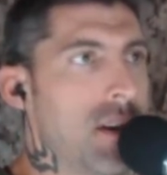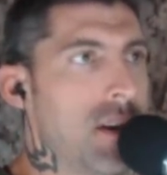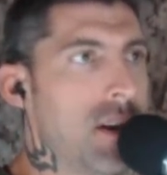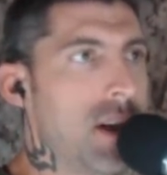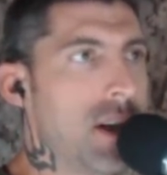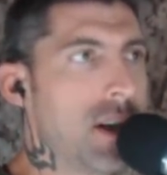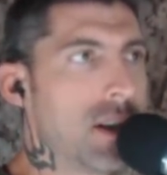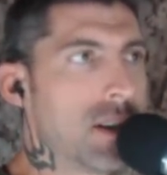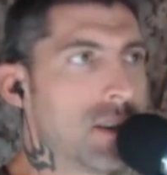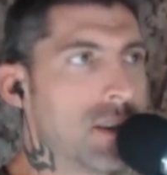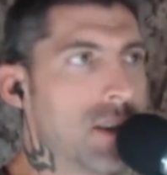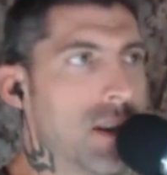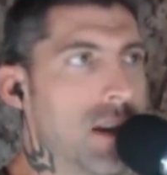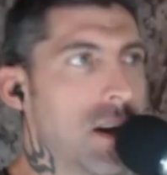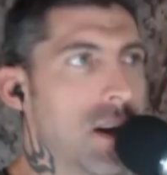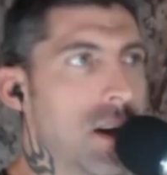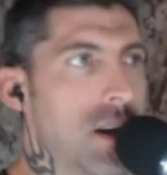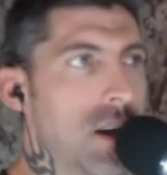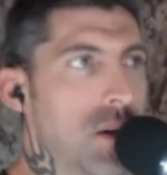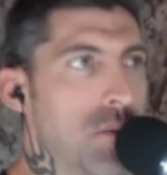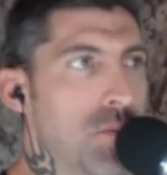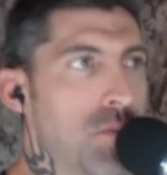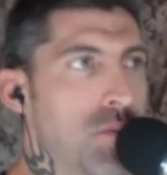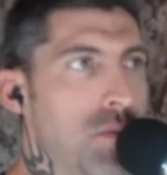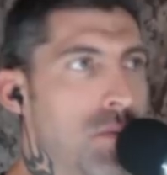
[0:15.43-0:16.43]
and
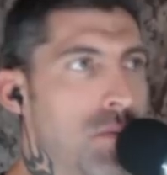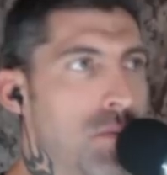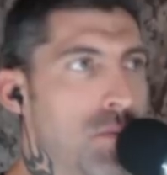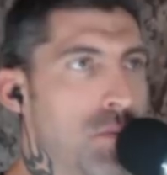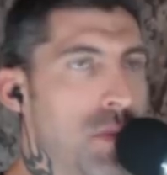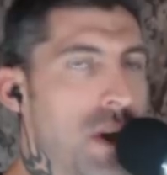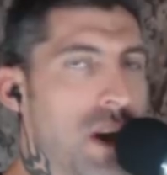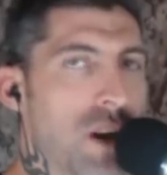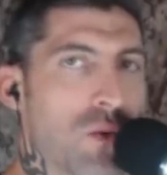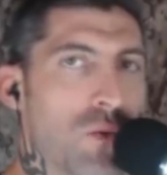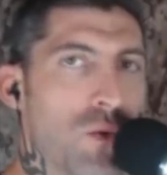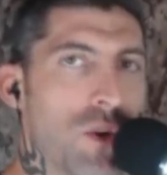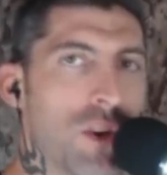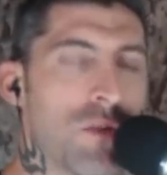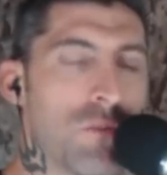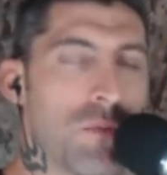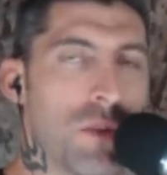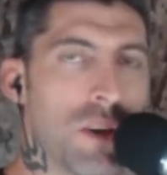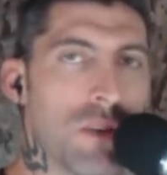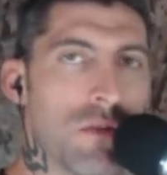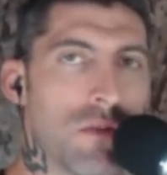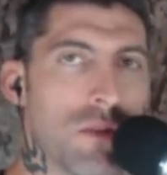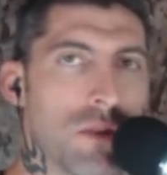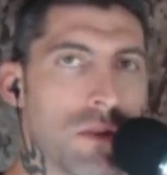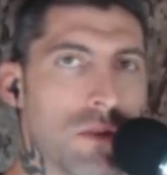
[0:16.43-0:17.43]
bear with me
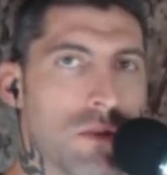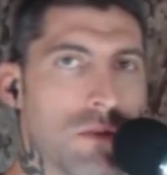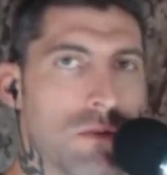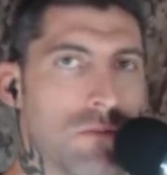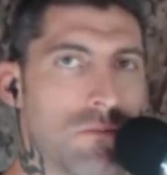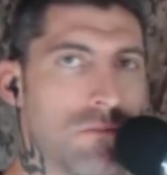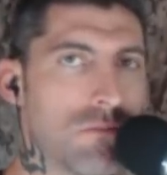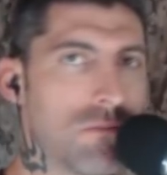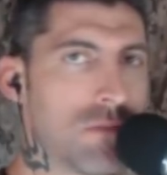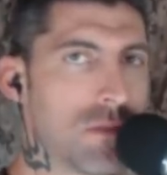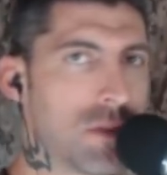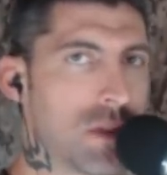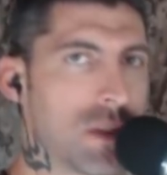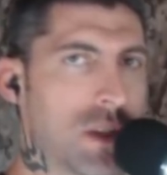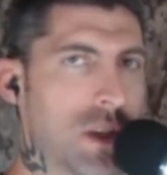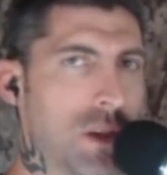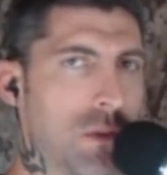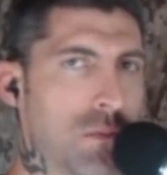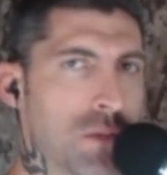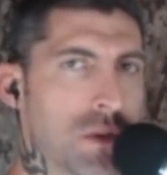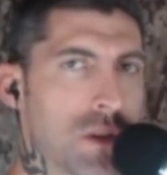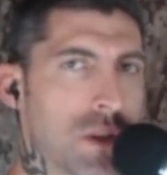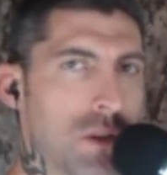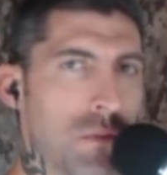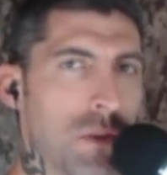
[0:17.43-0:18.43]
if it
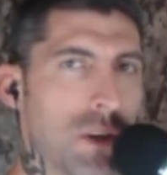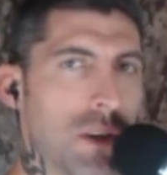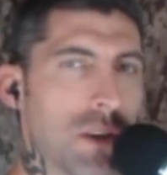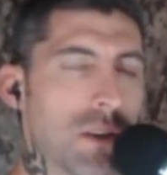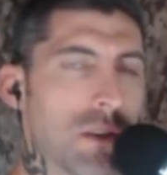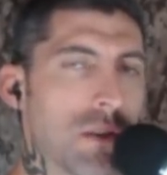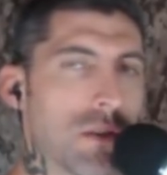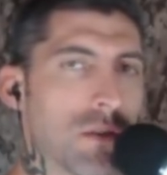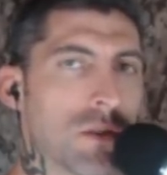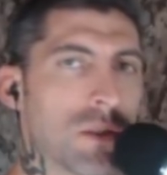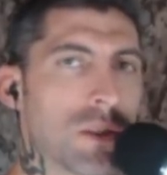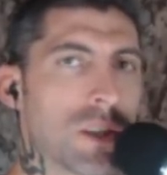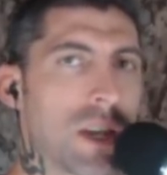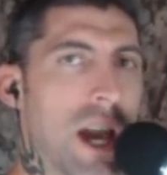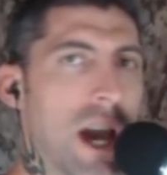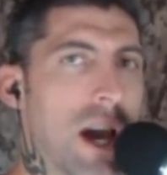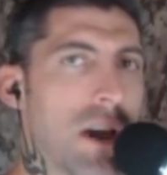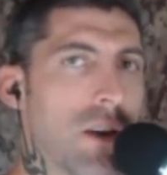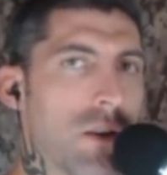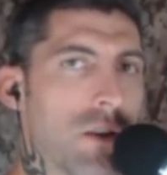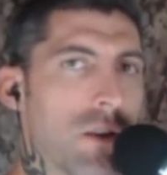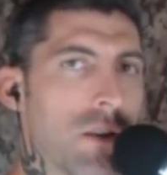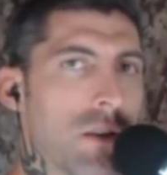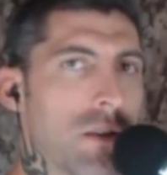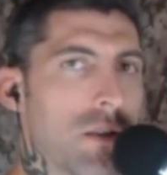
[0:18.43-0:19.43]
seems to be a little
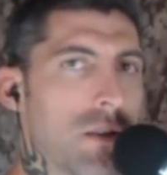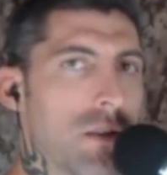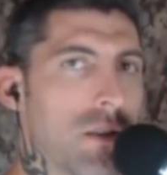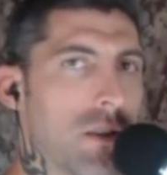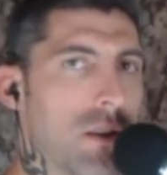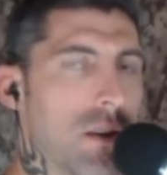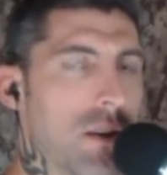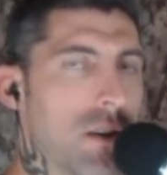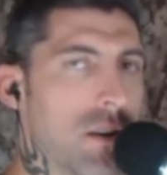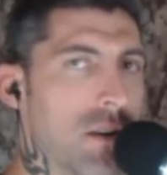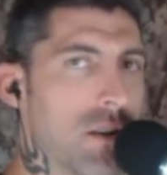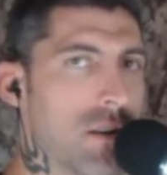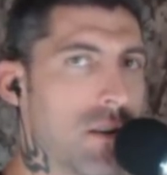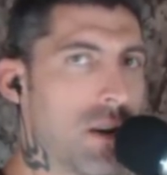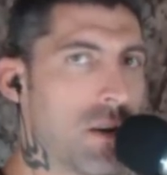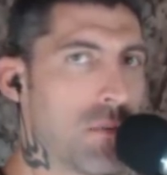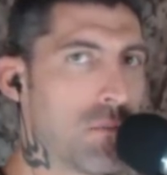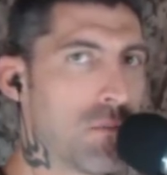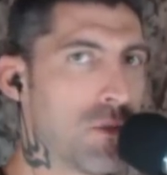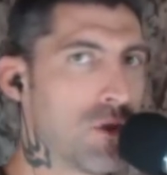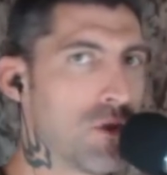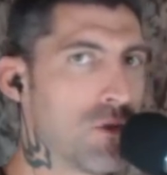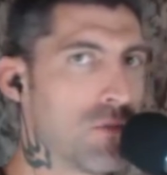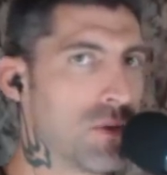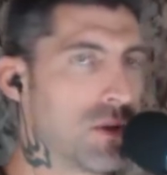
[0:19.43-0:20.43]
scattered at
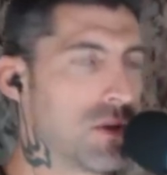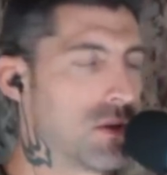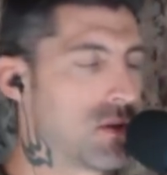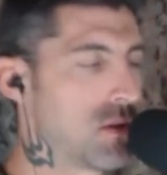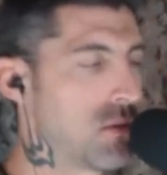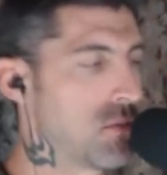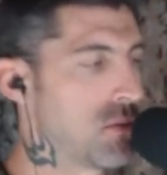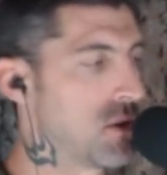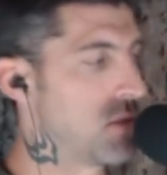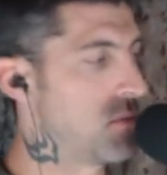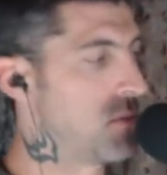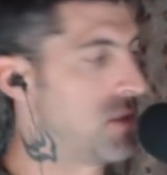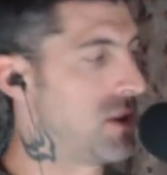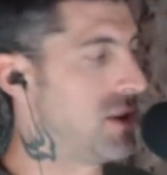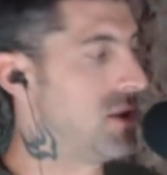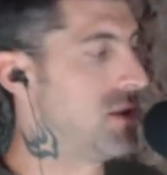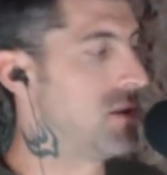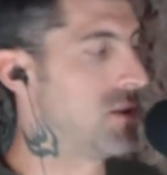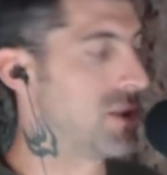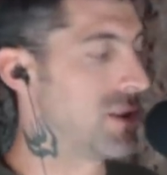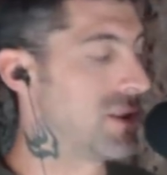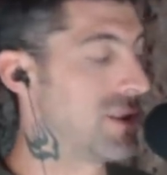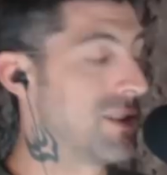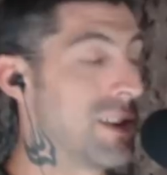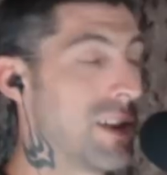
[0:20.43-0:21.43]
moments. I'm going to be
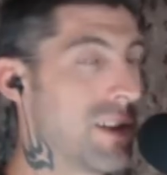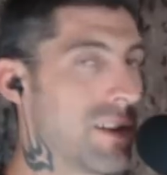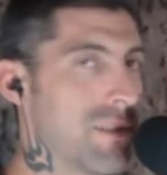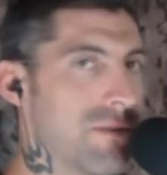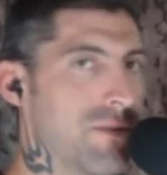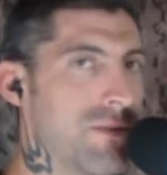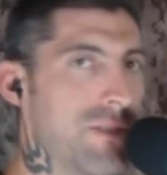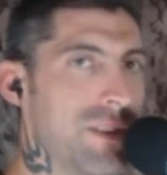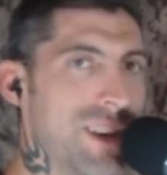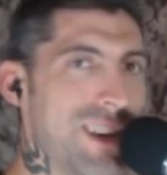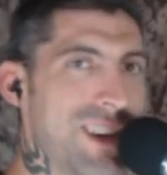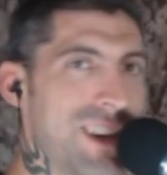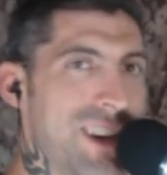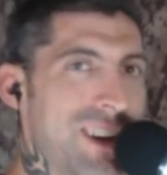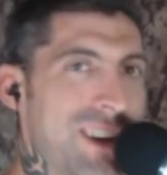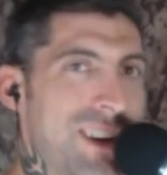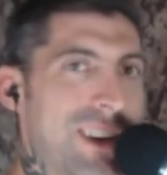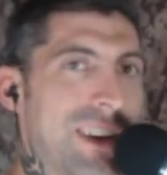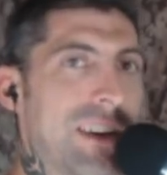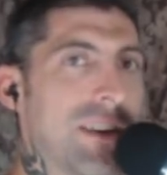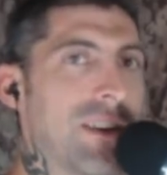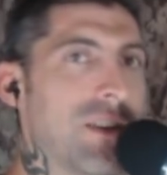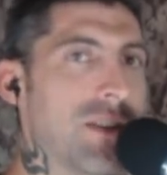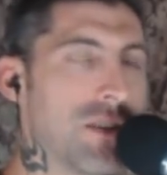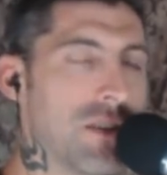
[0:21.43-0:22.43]
doing a lot of
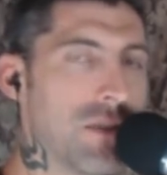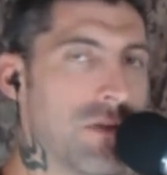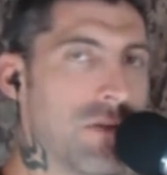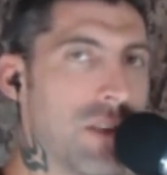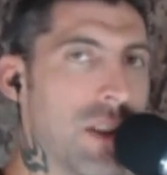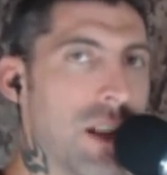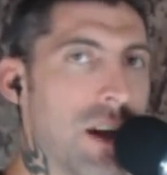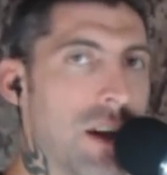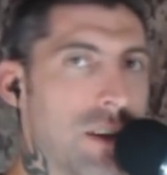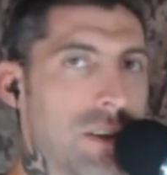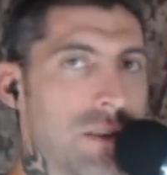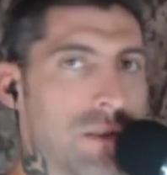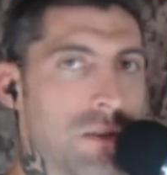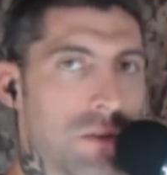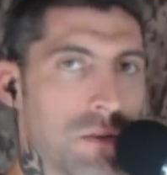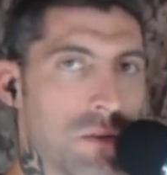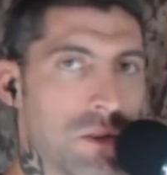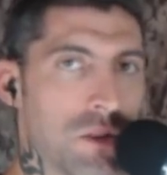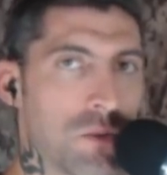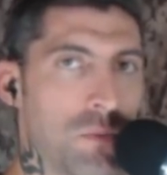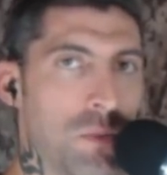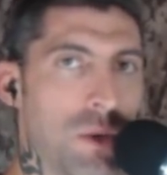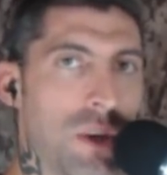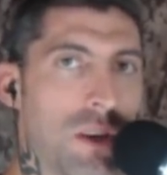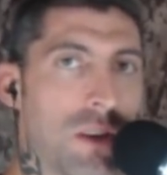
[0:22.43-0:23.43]
editing on the fly, so to
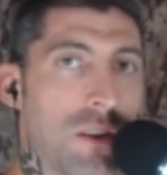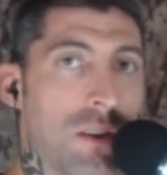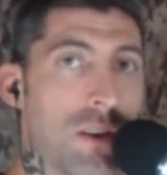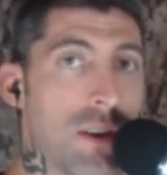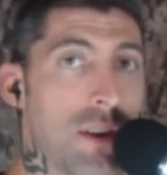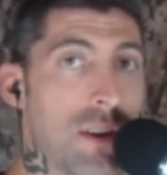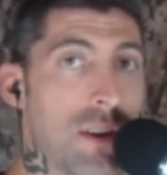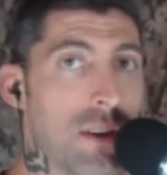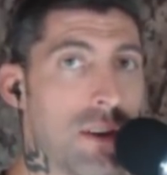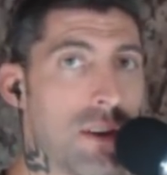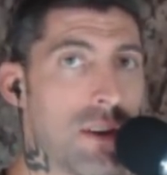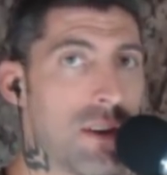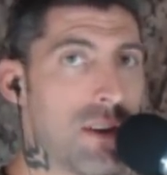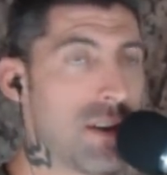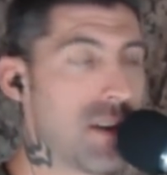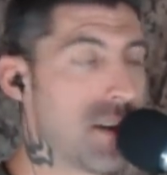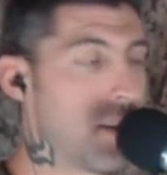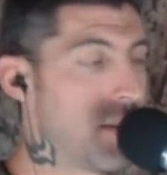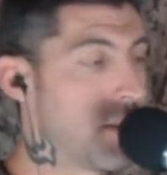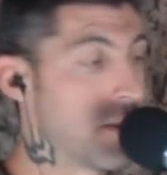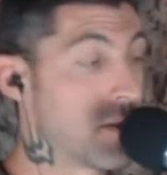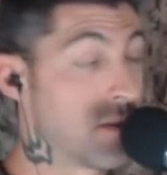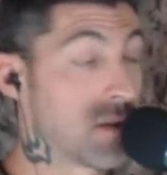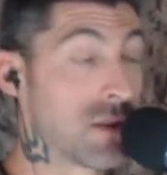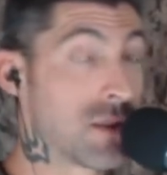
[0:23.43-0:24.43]
speak.
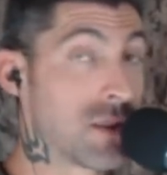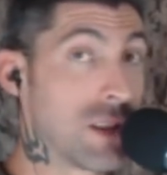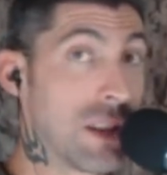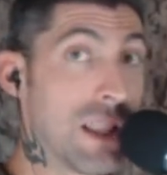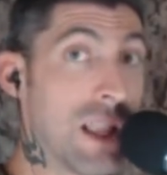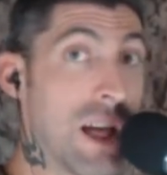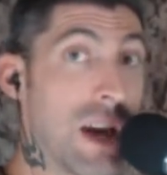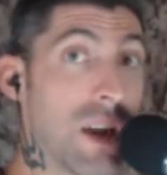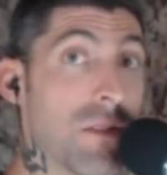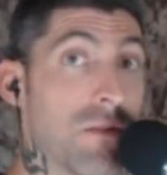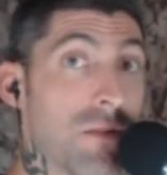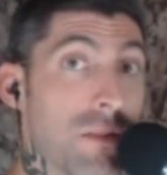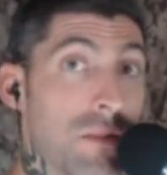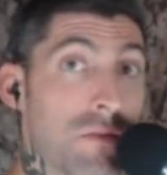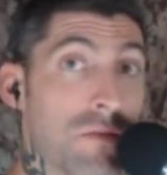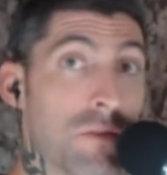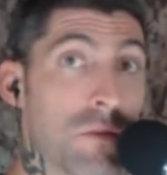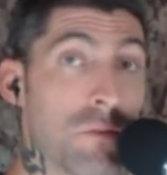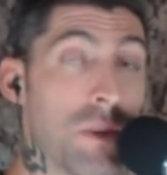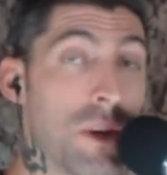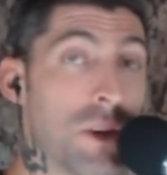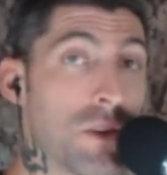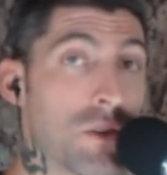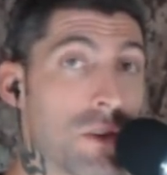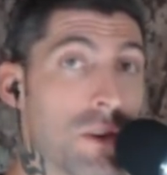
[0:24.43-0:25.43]
There's just a lot of
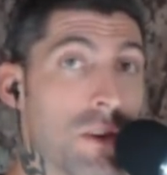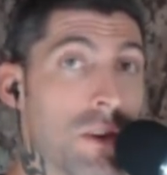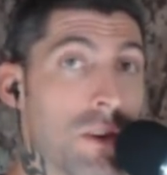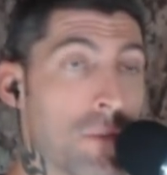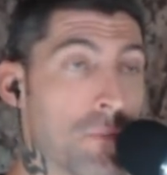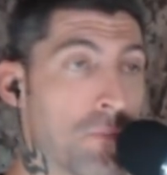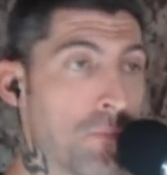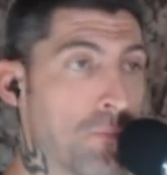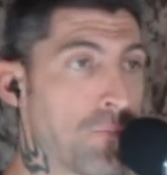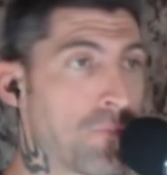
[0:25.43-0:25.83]
information here.